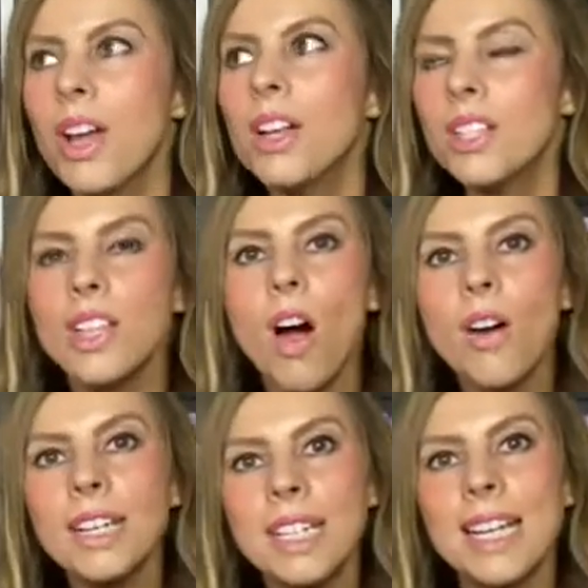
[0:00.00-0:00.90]
So
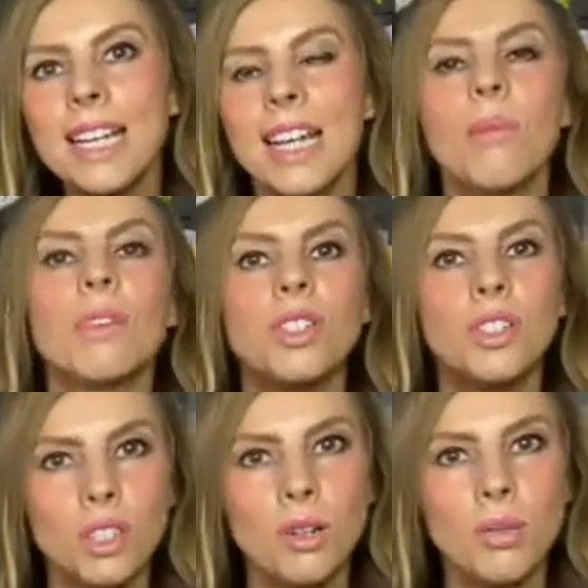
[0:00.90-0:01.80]
ideally I want to
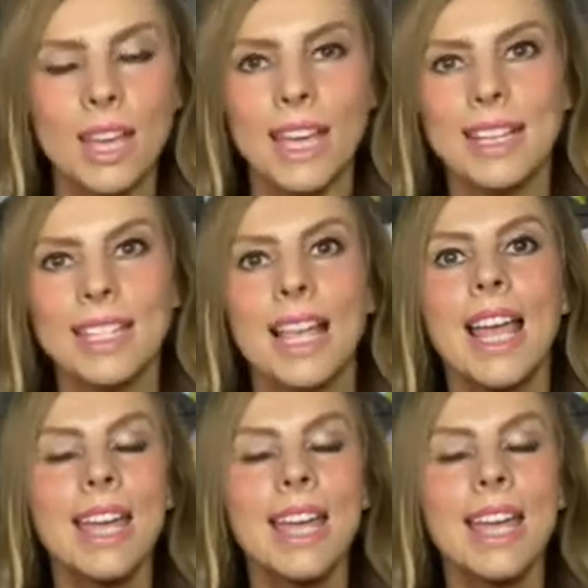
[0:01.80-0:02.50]
do this,